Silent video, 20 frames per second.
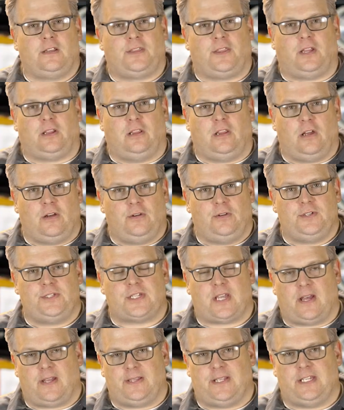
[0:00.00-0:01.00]
The loads
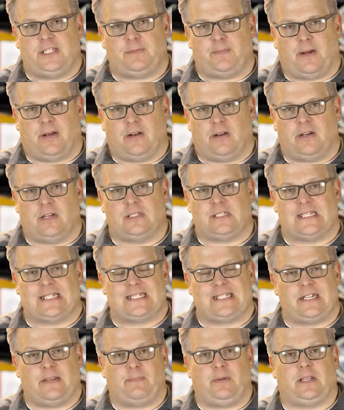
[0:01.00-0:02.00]
on these bearings
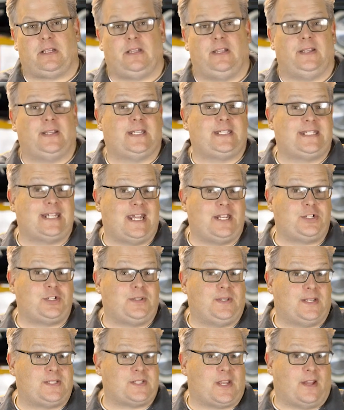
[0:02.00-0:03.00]
is typically the
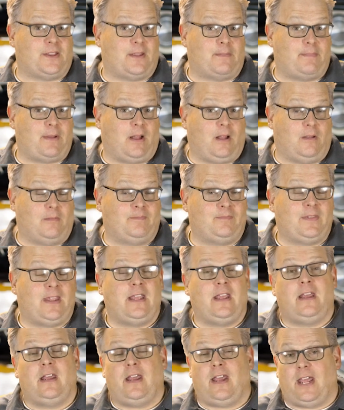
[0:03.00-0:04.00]
tension that's on the belt.
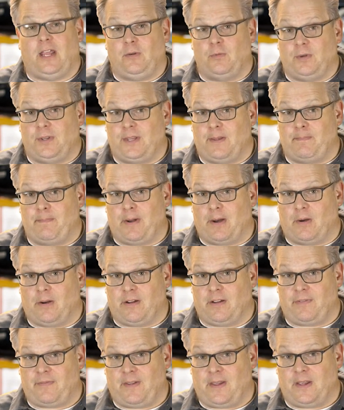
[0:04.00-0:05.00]
And when the
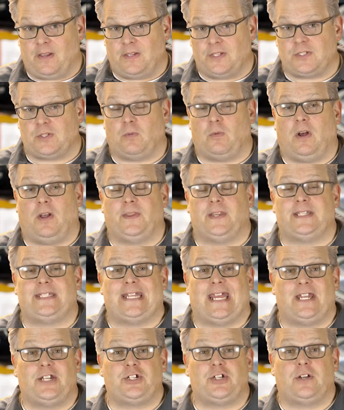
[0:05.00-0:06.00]
bearing fails, well, the
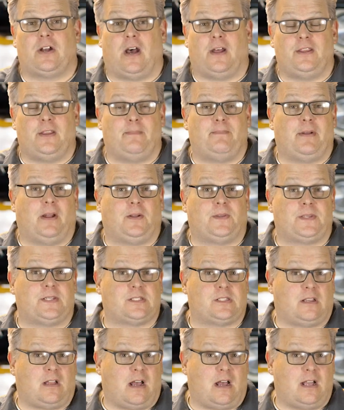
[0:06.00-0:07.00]
tension on the belt
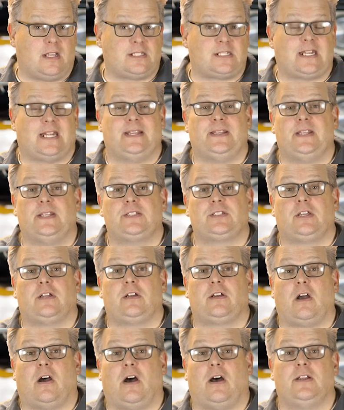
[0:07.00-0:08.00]
is lost, and this
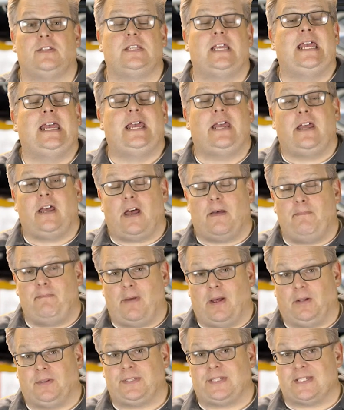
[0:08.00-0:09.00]
can cause a
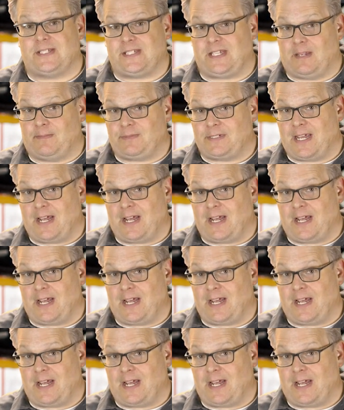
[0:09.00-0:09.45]
belt to skip